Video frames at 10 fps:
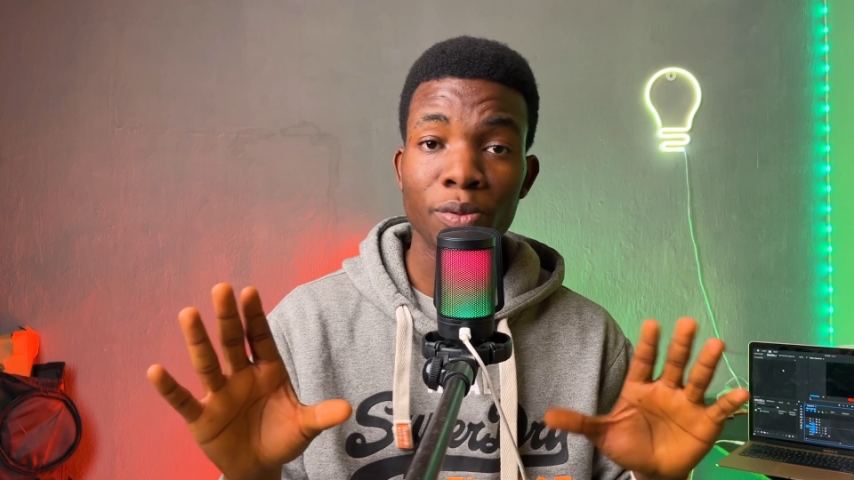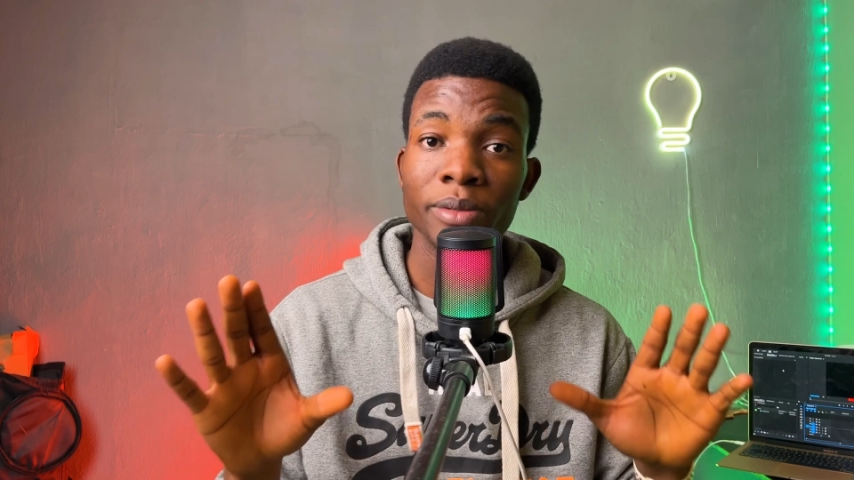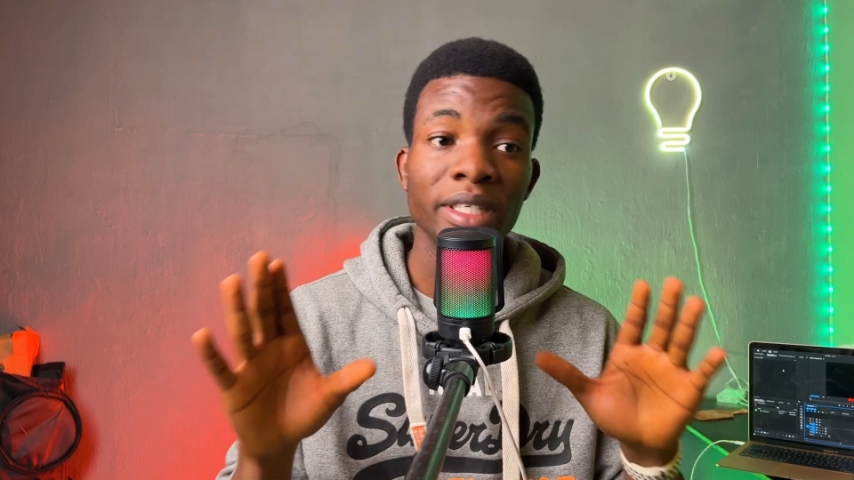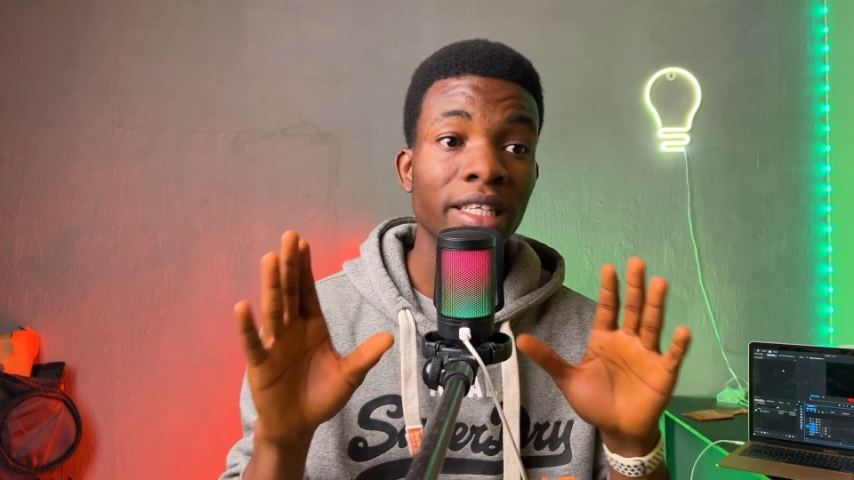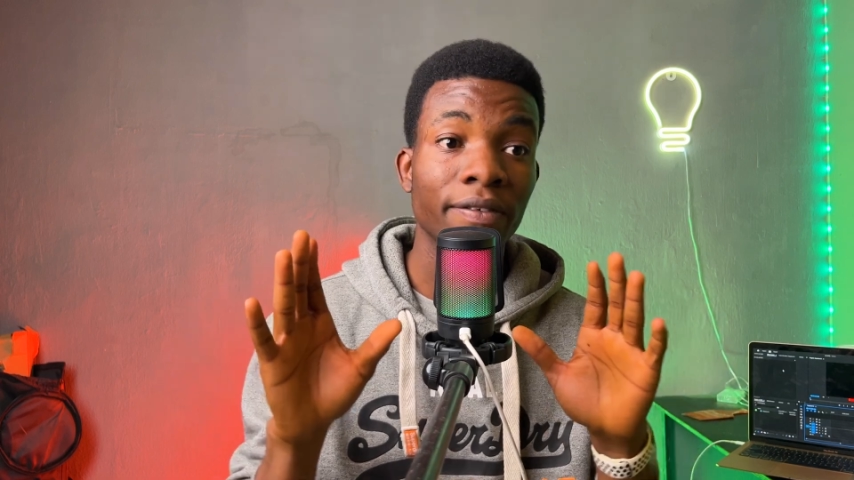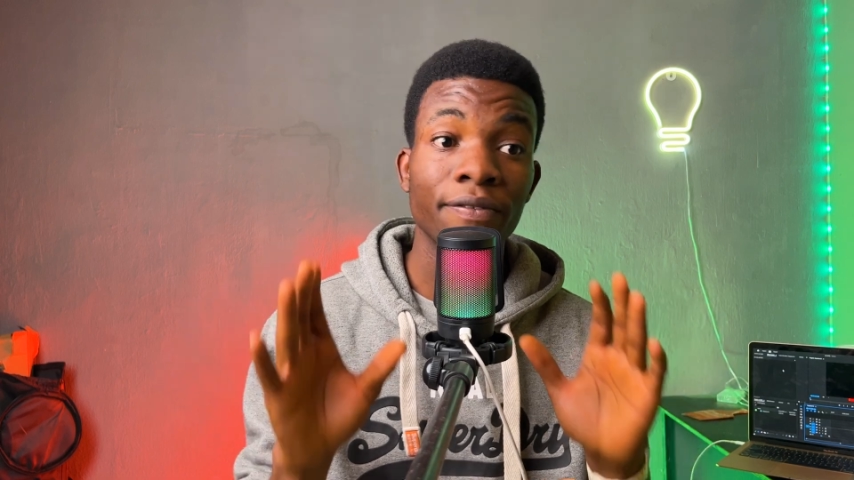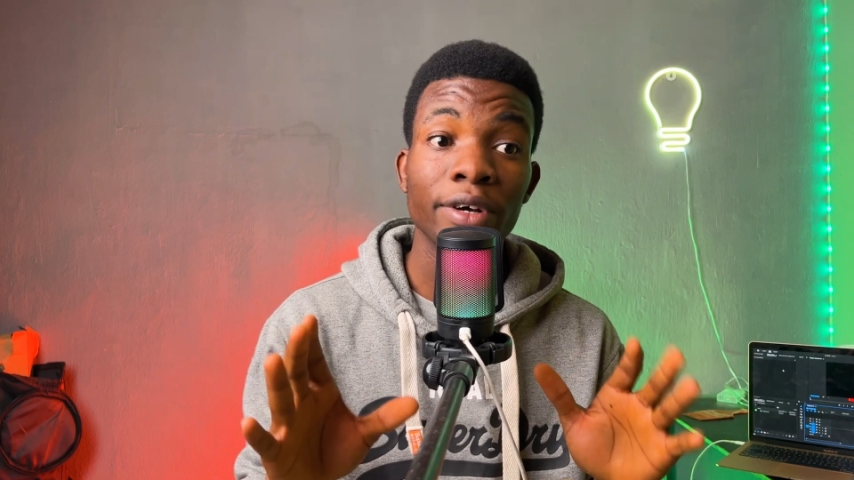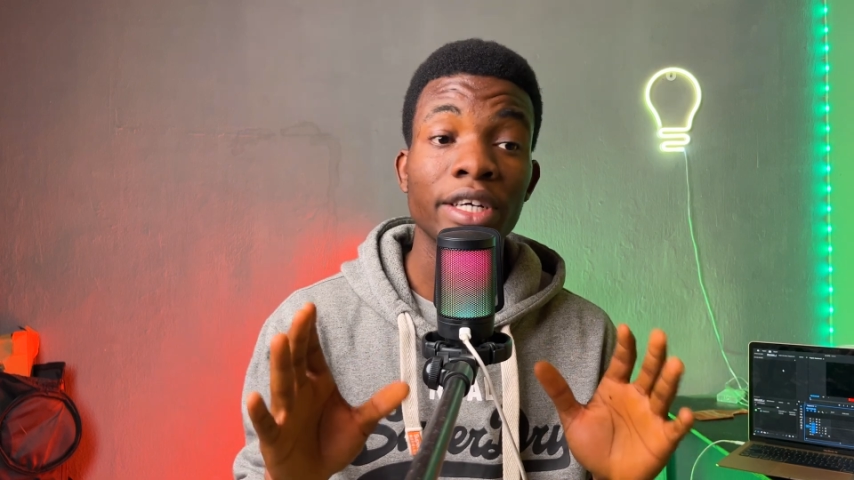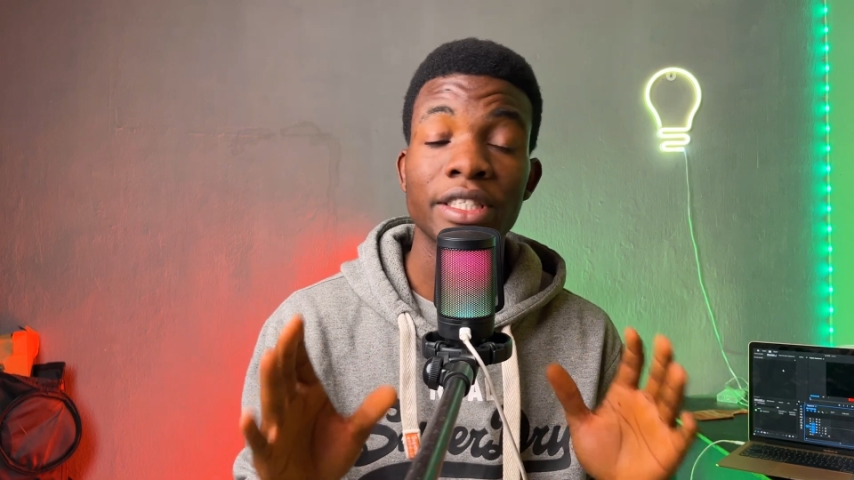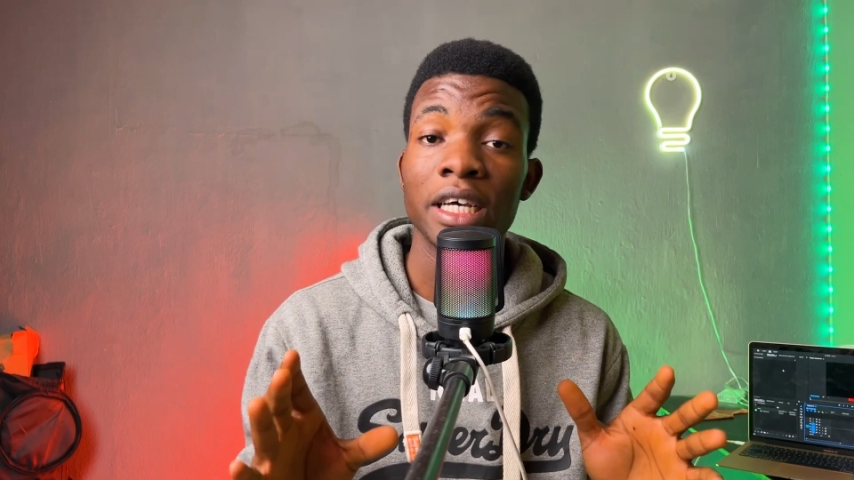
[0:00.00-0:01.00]
probably the
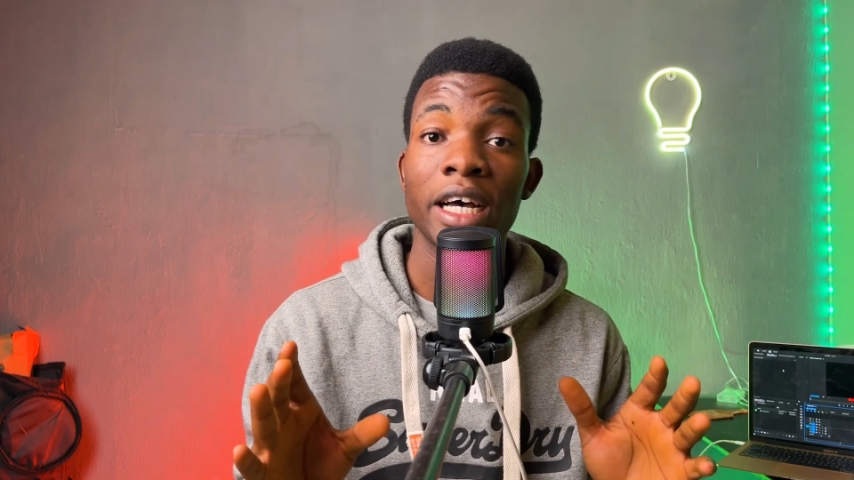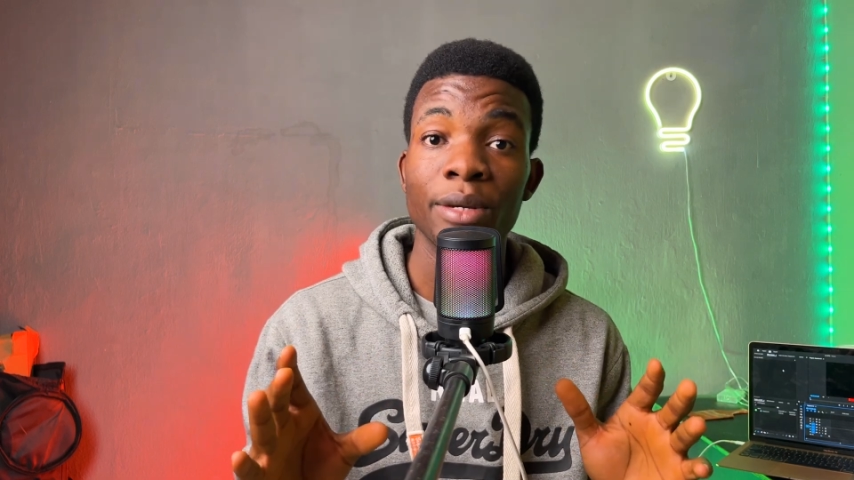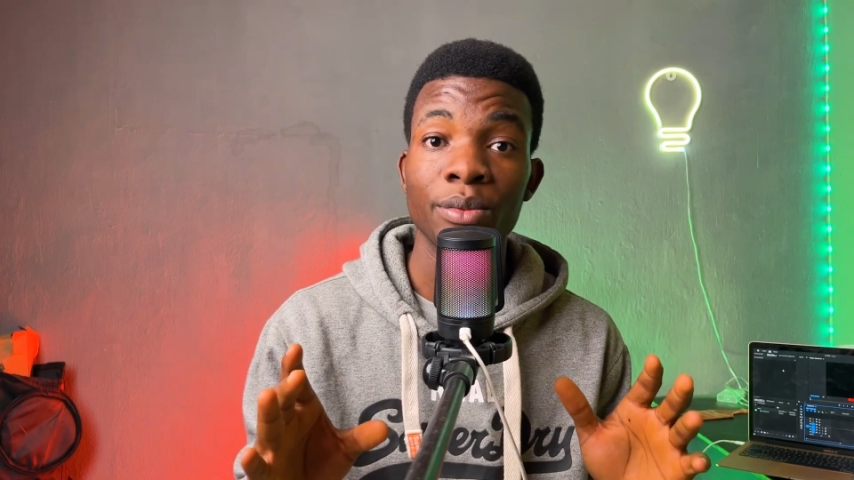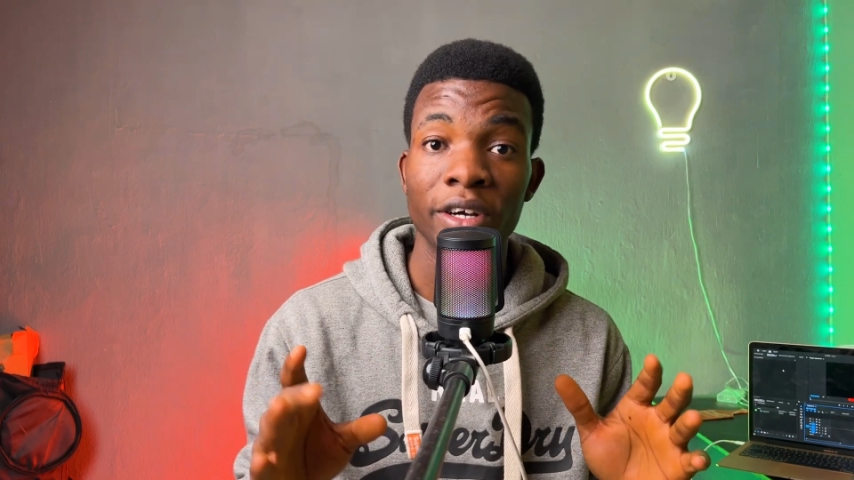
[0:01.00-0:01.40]
first time